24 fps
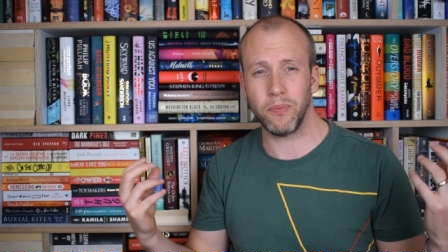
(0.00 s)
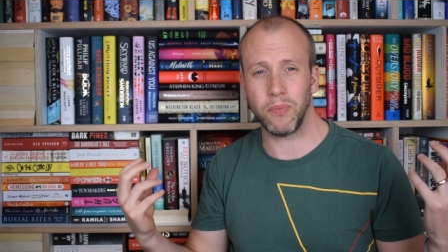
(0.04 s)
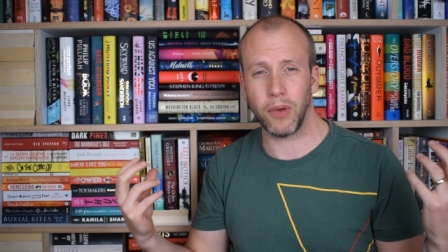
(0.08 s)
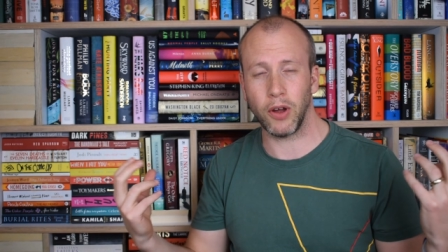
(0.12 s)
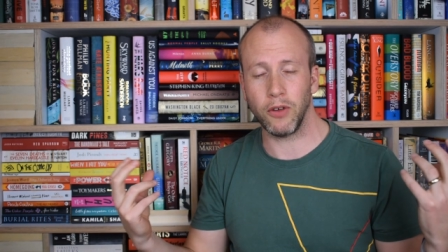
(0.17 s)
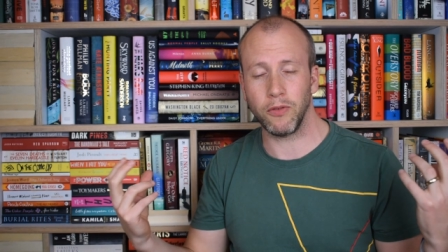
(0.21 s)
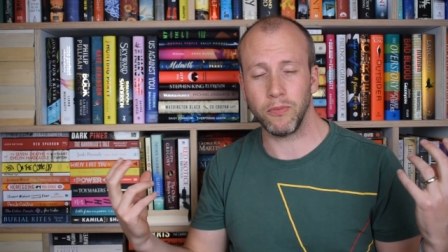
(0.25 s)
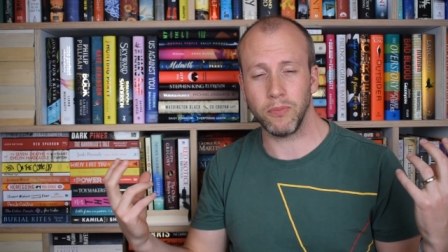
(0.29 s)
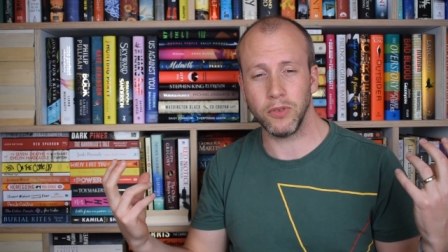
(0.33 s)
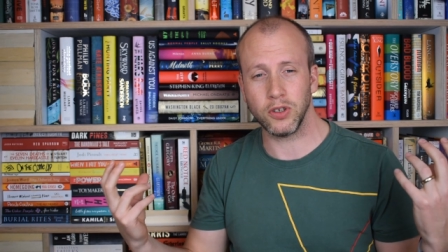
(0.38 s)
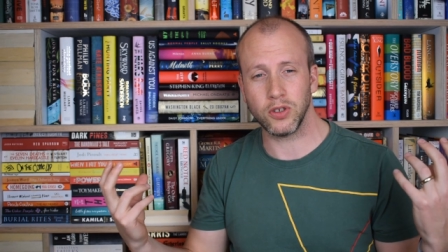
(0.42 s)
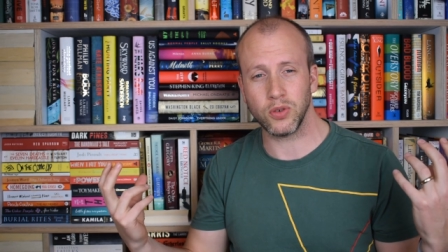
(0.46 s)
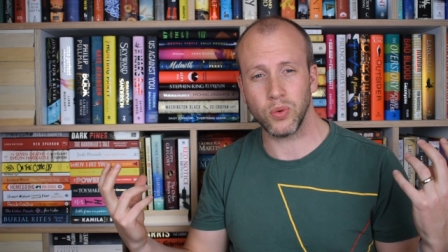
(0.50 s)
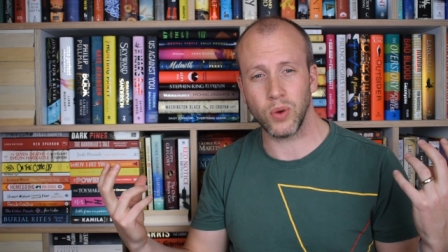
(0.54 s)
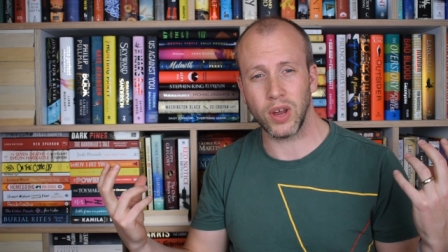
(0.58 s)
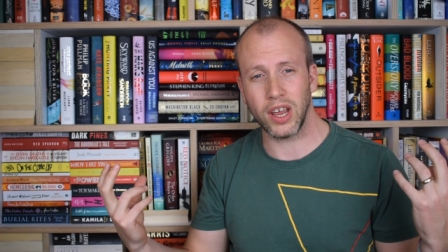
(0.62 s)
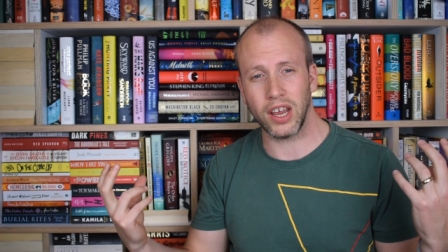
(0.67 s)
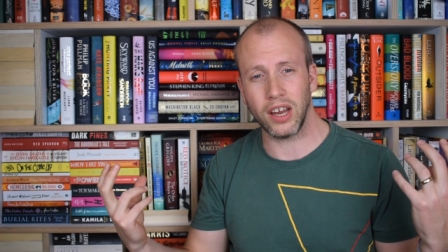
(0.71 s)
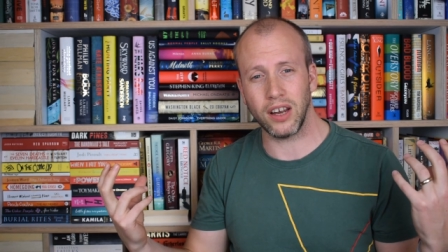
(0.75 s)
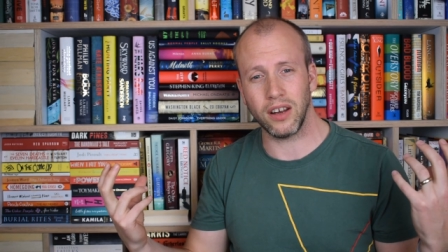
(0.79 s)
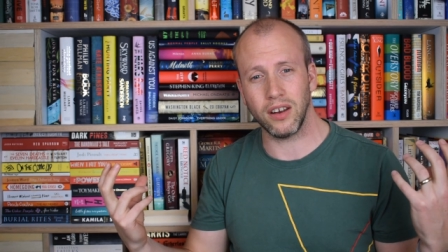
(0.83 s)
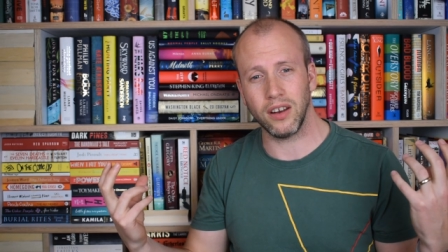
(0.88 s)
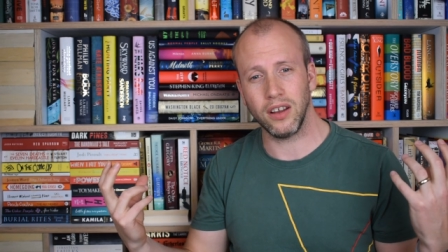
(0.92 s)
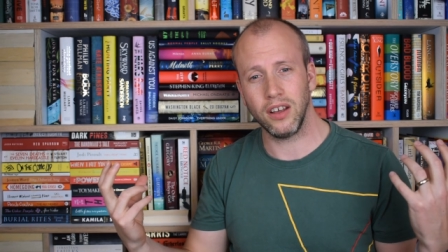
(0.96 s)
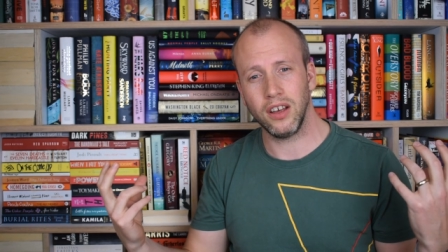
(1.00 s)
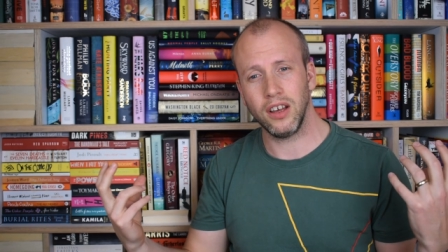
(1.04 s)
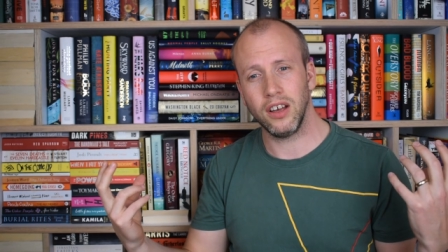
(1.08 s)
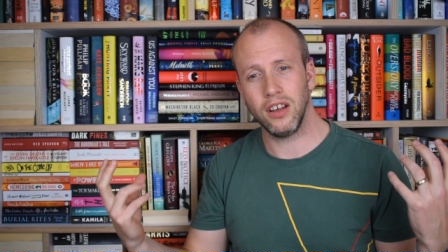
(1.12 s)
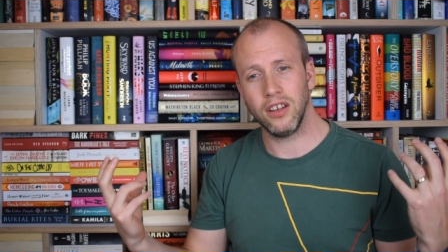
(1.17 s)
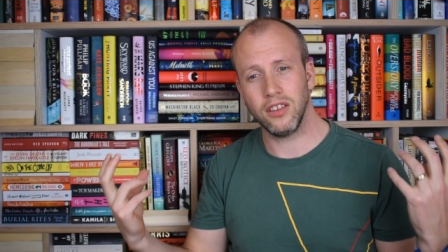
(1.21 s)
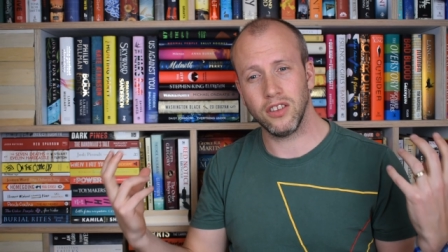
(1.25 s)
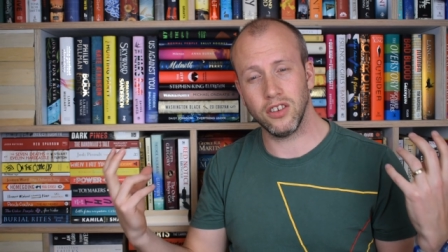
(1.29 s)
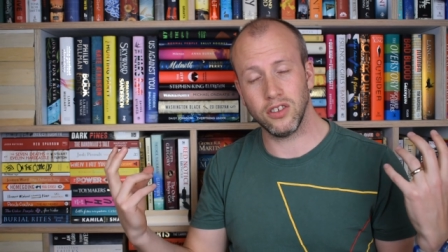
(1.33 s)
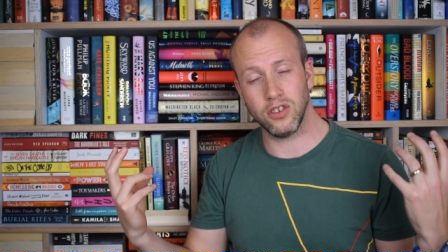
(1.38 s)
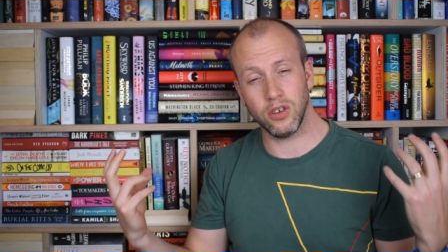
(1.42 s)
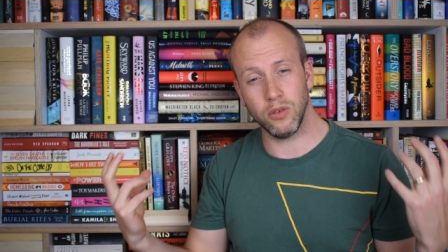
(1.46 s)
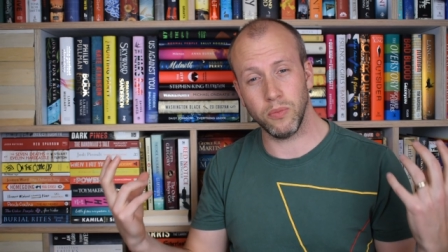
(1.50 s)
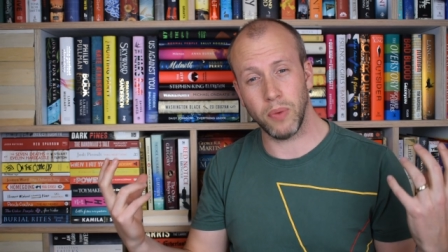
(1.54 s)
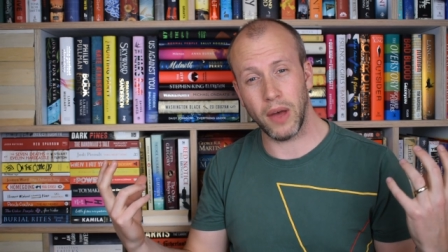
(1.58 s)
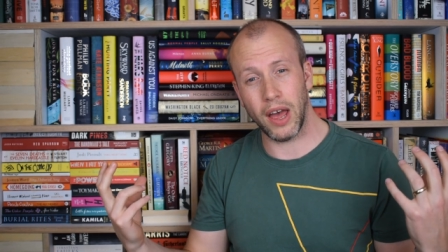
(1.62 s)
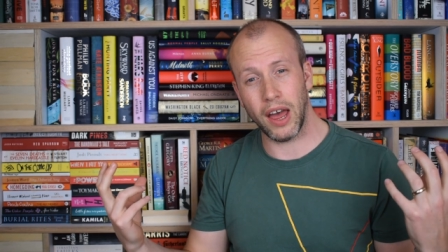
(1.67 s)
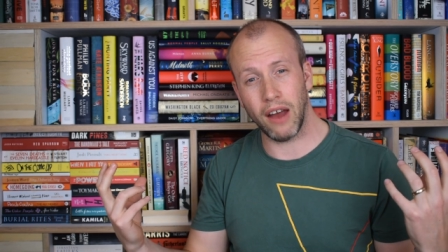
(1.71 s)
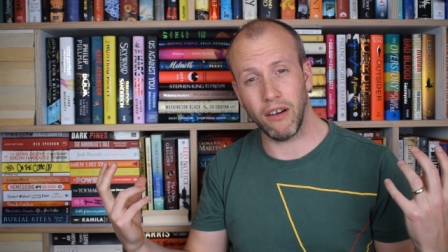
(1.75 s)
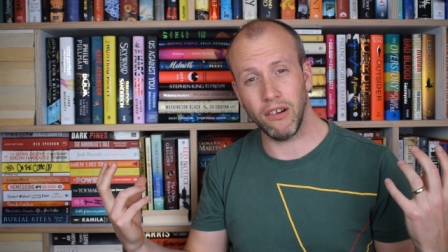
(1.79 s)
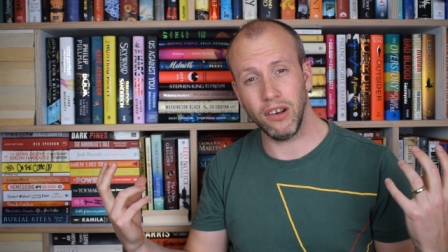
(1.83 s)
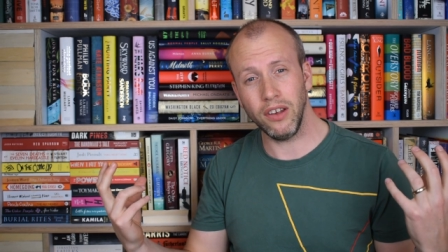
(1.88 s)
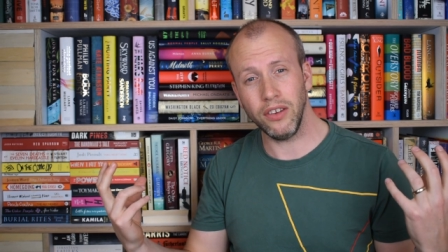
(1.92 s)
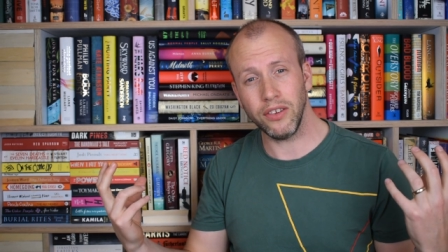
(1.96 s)
both between the two
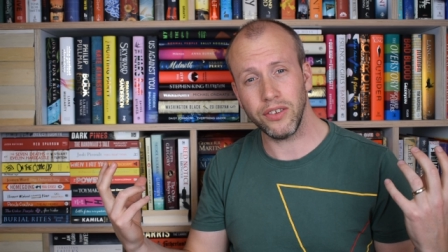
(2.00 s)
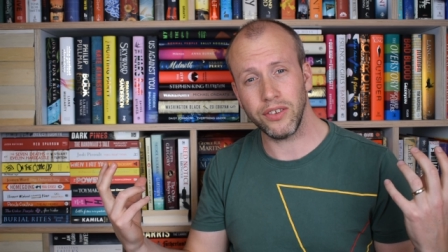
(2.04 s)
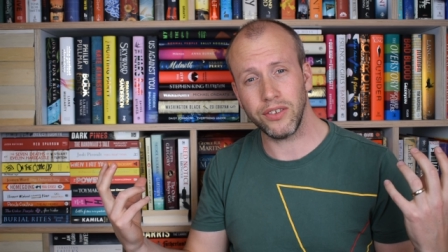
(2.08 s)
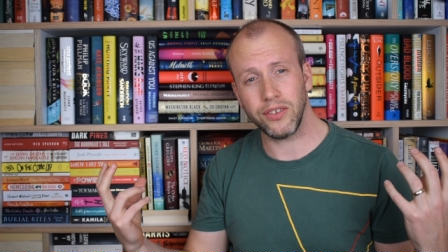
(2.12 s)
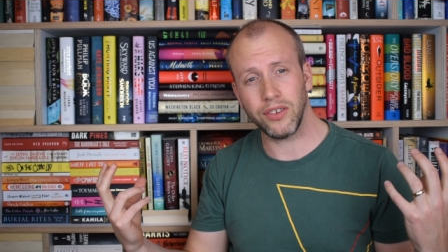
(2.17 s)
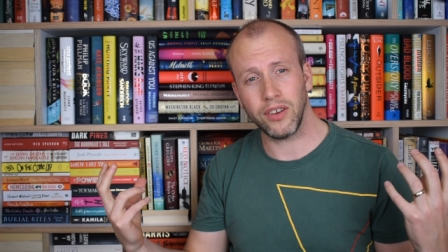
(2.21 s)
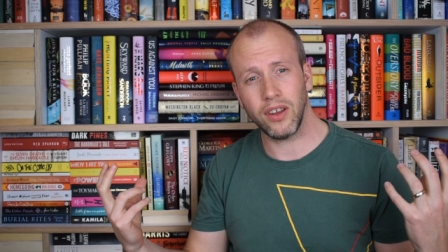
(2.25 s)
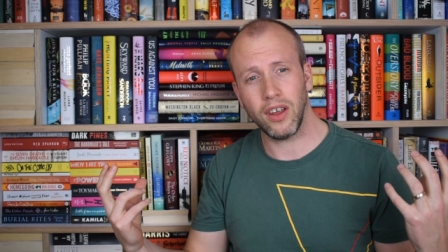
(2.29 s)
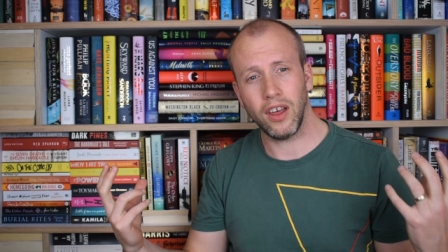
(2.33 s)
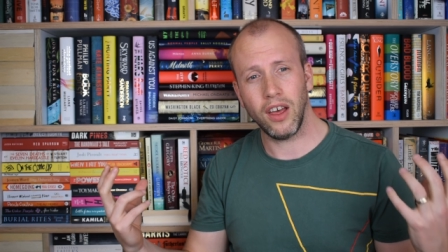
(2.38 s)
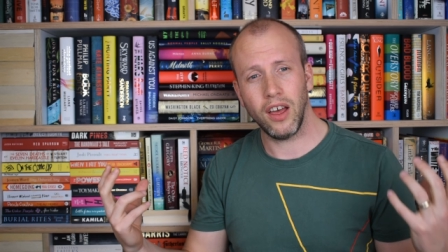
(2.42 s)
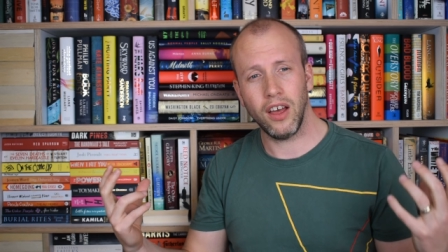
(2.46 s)
parents